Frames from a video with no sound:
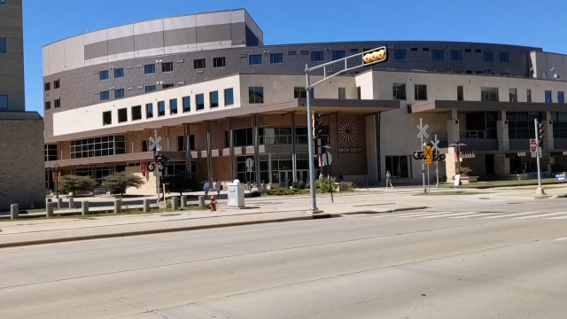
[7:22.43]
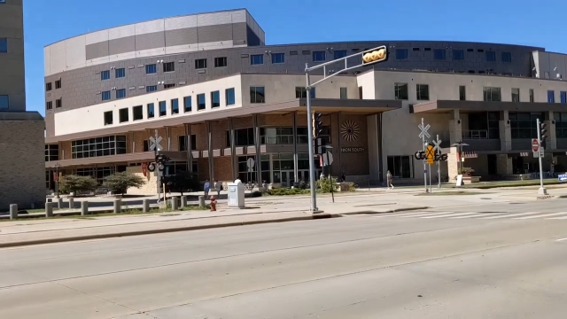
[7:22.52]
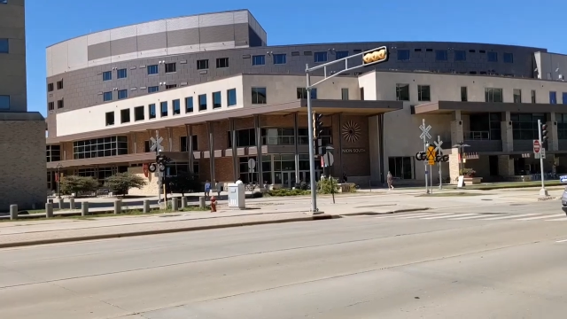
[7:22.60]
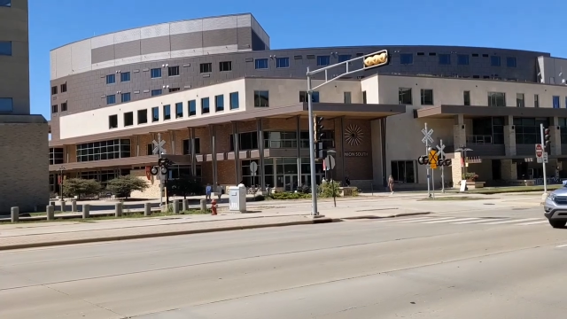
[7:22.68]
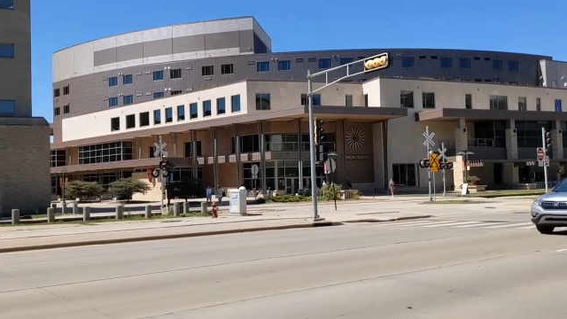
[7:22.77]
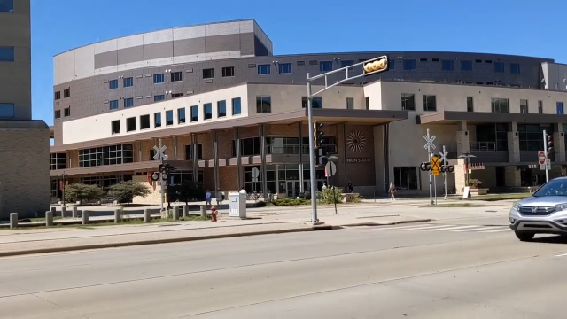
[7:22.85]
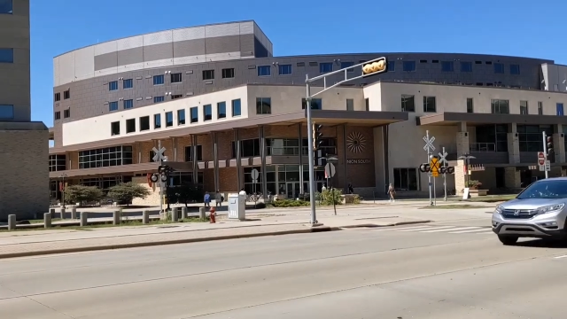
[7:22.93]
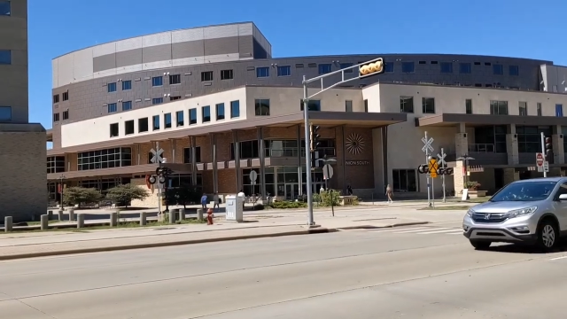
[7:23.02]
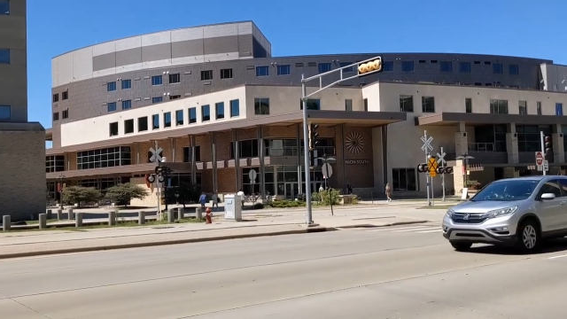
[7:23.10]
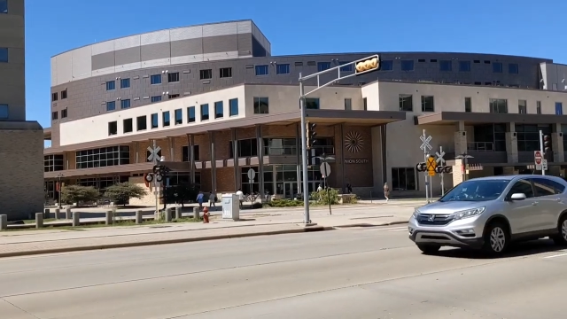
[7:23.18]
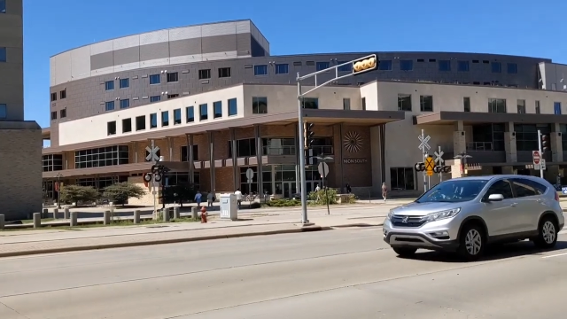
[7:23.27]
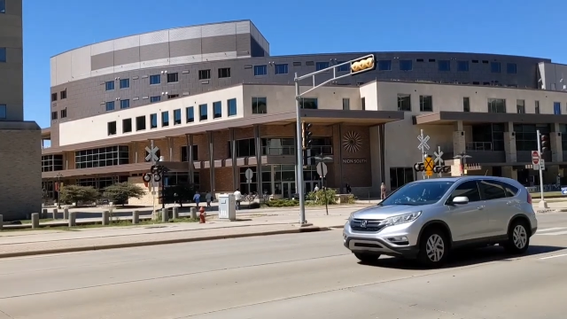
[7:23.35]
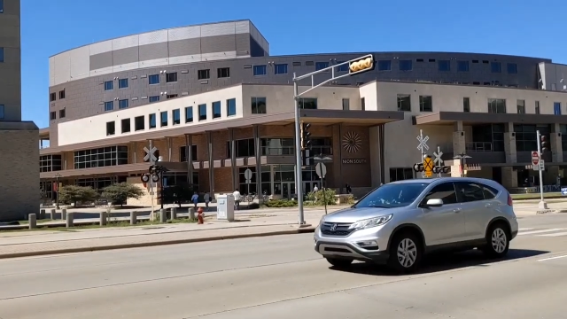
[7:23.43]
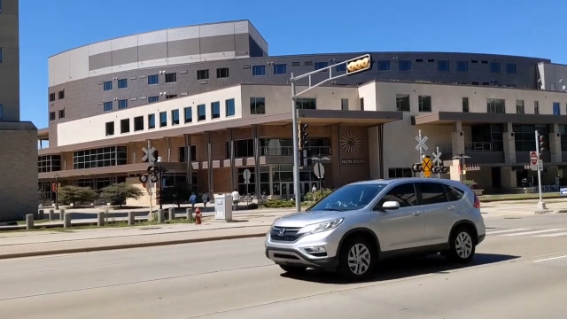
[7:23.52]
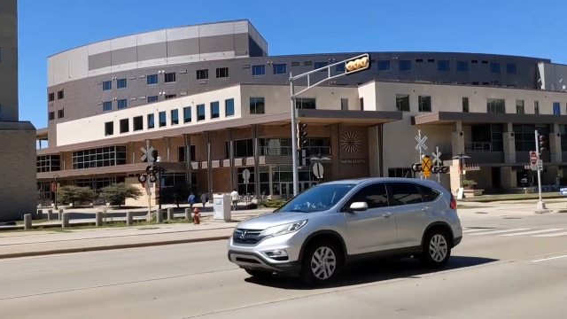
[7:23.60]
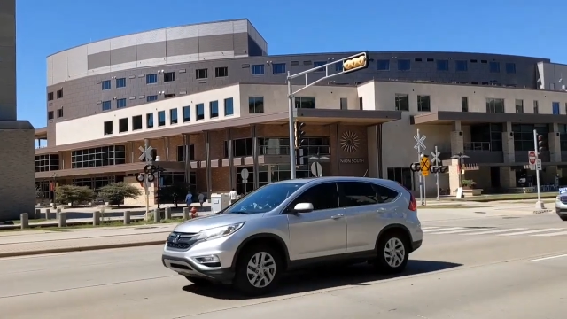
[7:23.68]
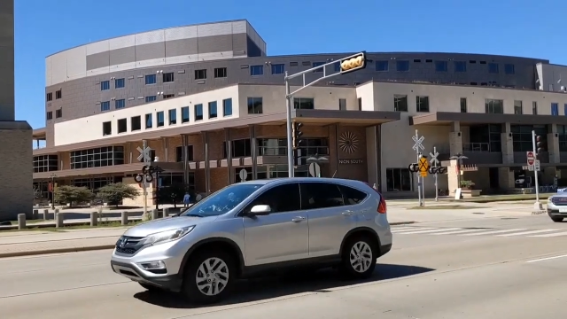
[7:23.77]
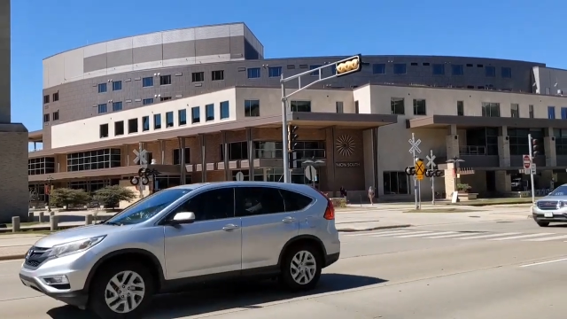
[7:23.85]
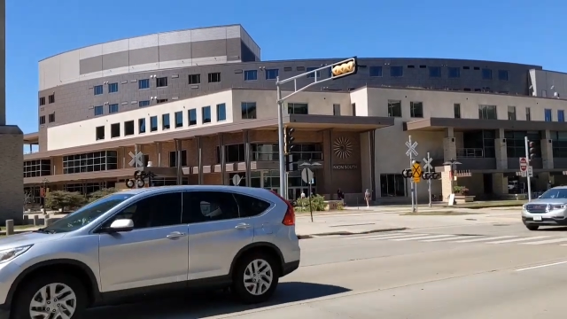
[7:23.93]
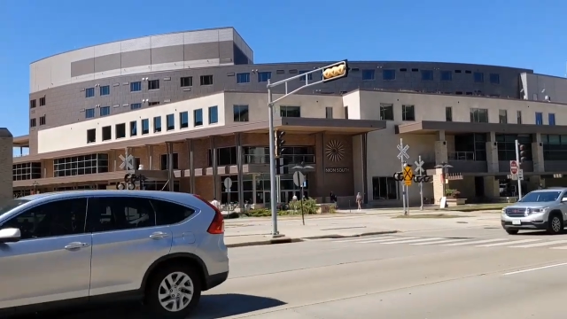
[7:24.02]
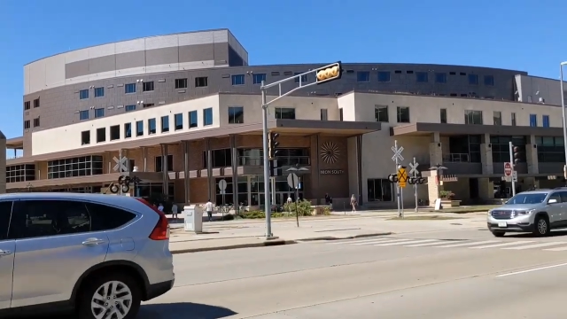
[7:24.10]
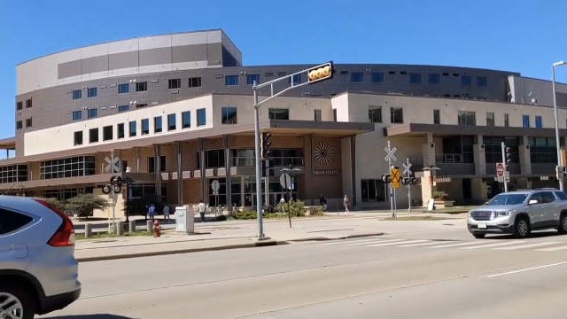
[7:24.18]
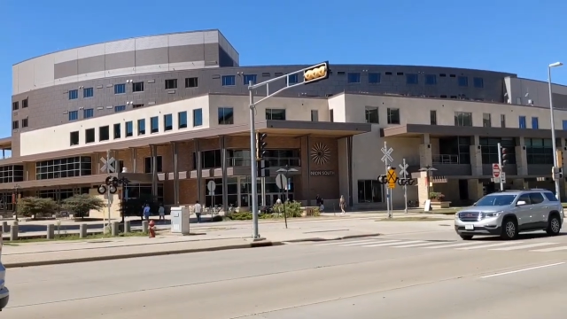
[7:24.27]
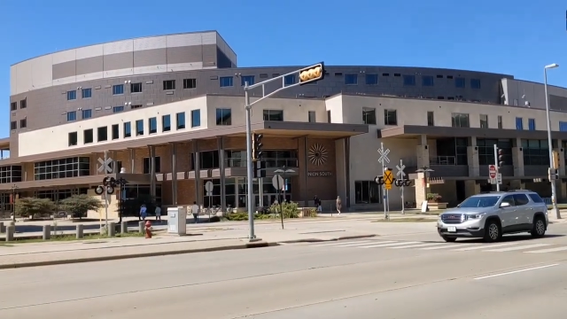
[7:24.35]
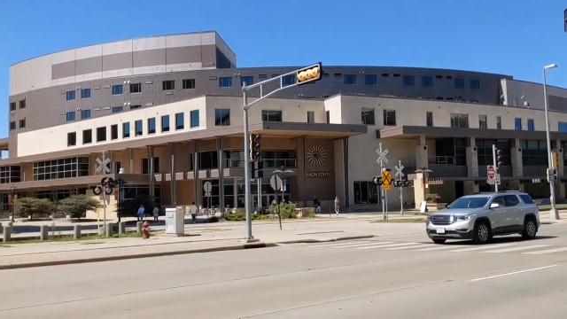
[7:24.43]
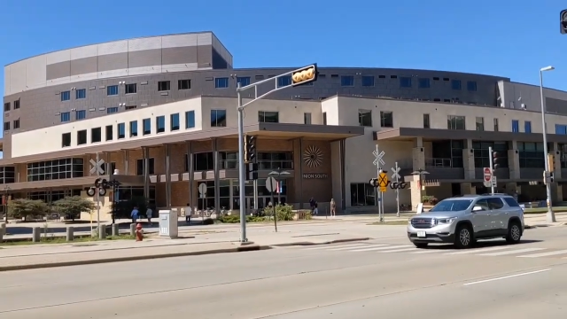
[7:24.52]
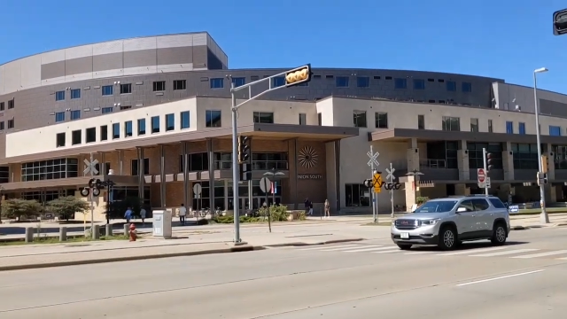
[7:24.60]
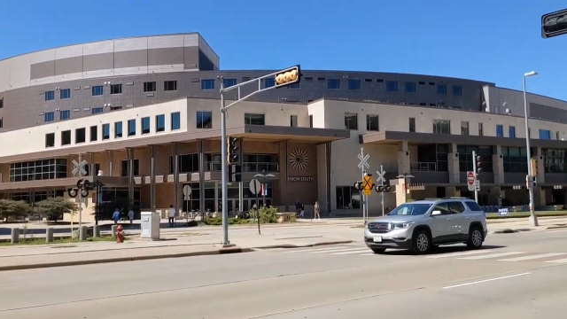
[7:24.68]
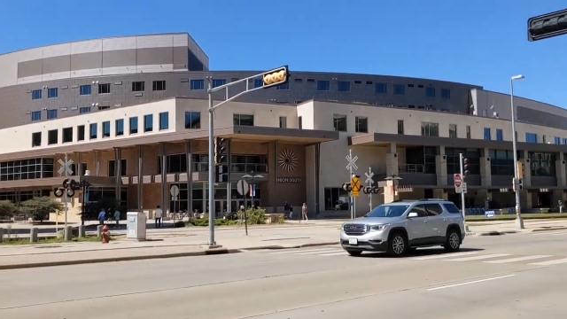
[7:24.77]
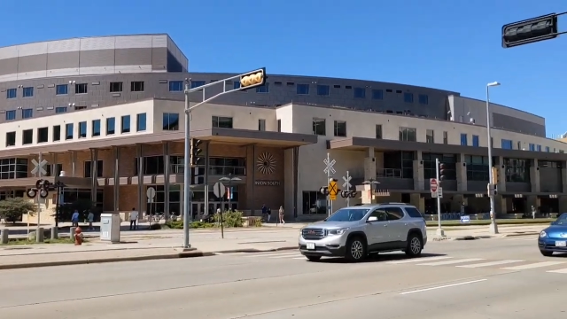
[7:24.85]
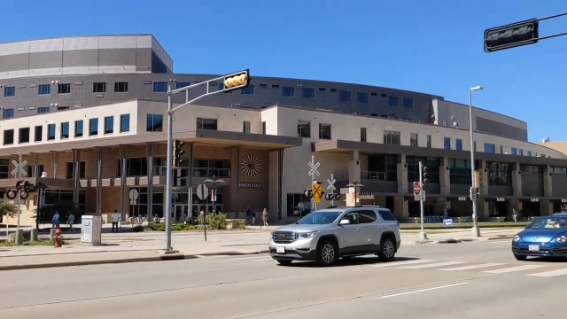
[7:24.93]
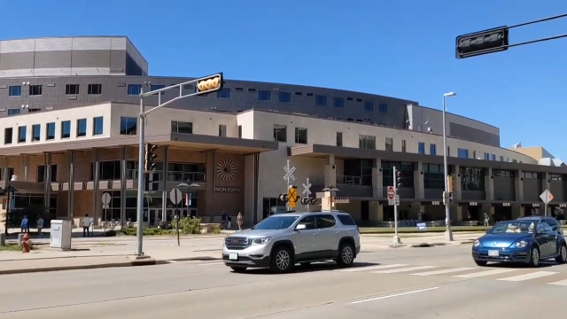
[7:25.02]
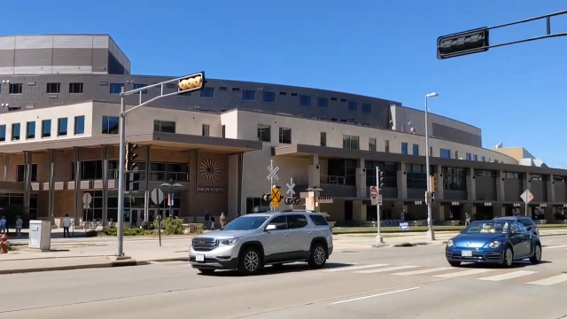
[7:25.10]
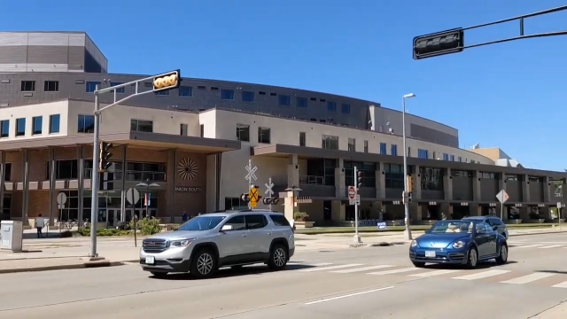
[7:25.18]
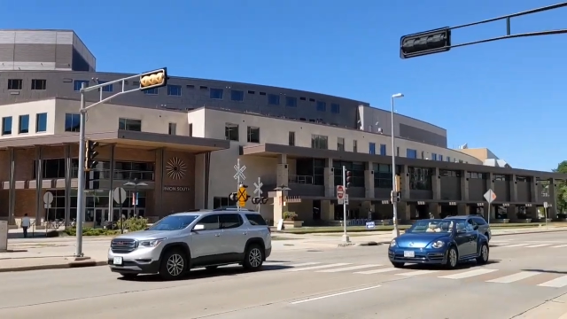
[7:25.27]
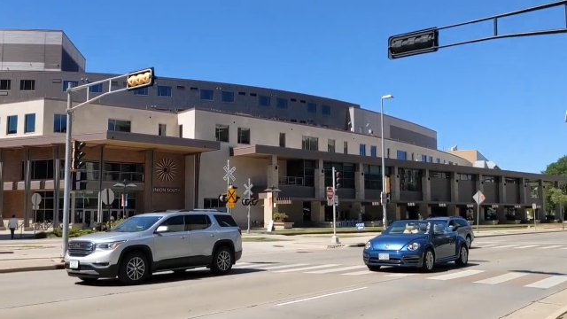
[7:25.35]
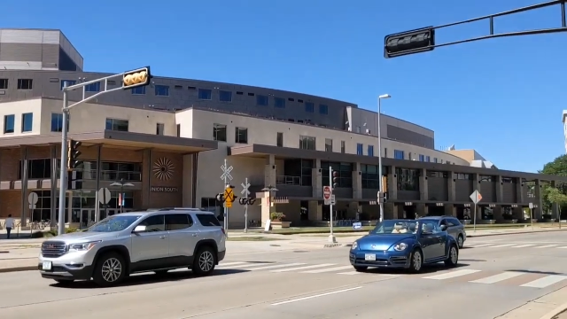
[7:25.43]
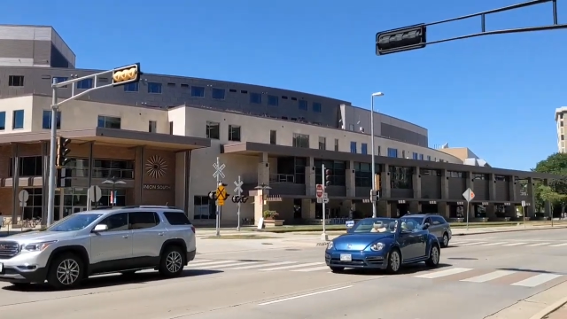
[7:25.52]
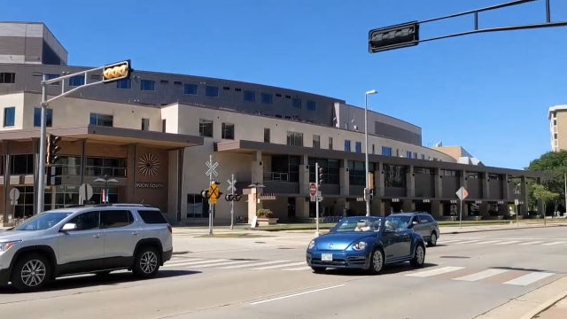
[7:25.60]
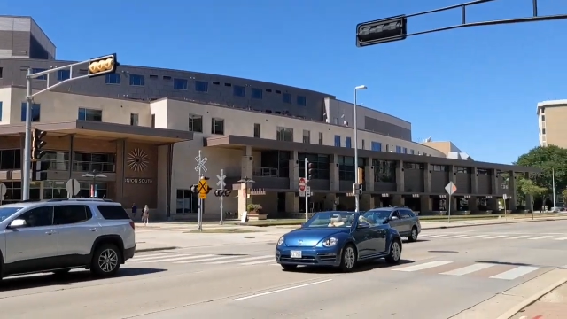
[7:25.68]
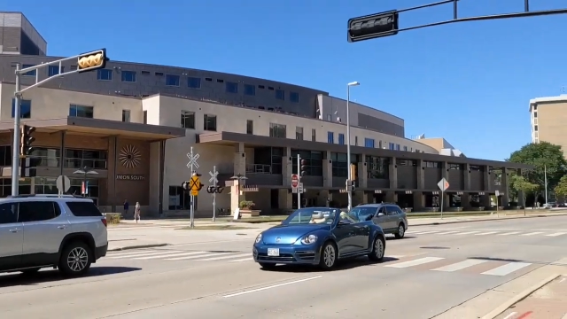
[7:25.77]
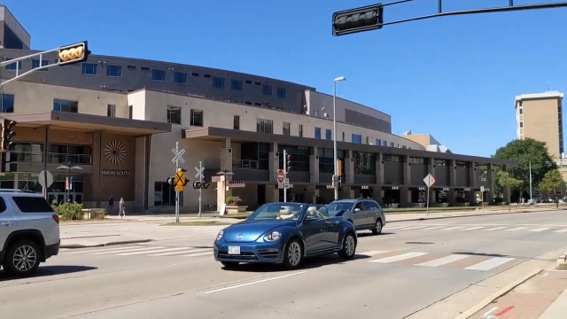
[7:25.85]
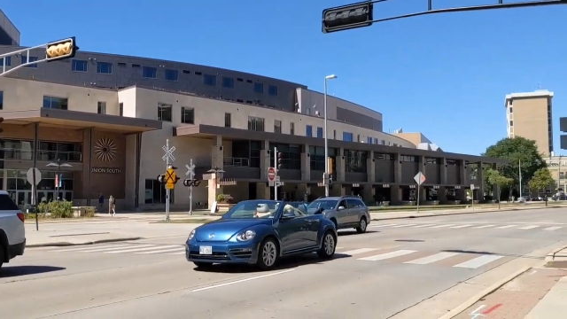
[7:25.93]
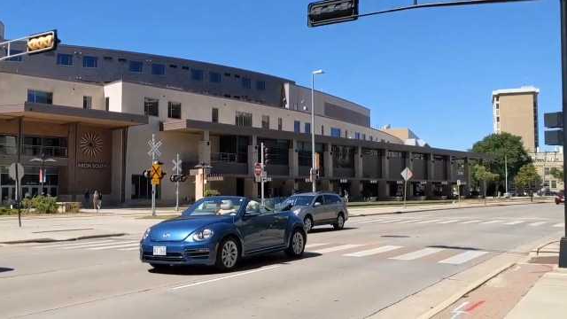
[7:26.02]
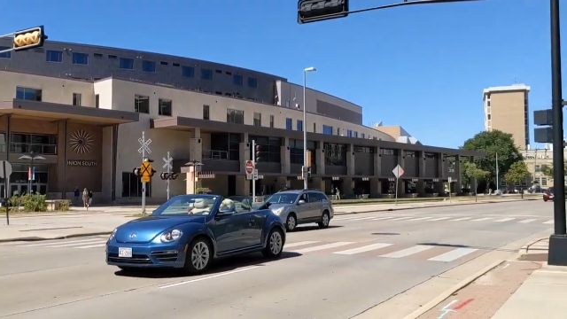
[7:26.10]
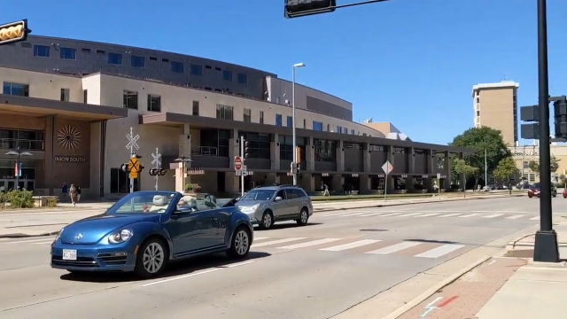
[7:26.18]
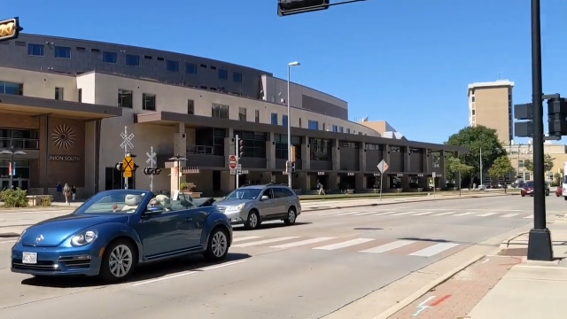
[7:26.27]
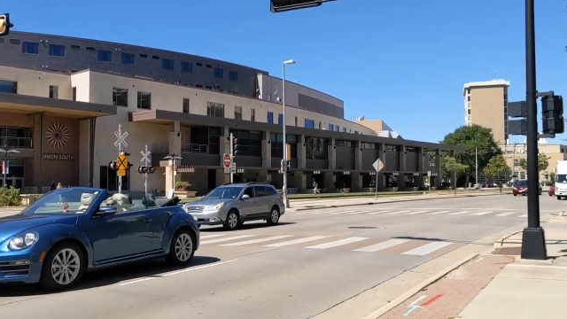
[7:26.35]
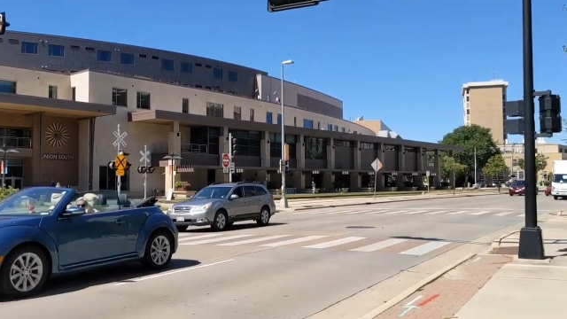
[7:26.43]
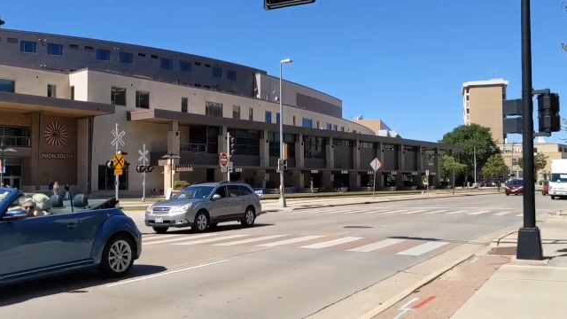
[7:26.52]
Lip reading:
No face is visible, so there are no lips to read.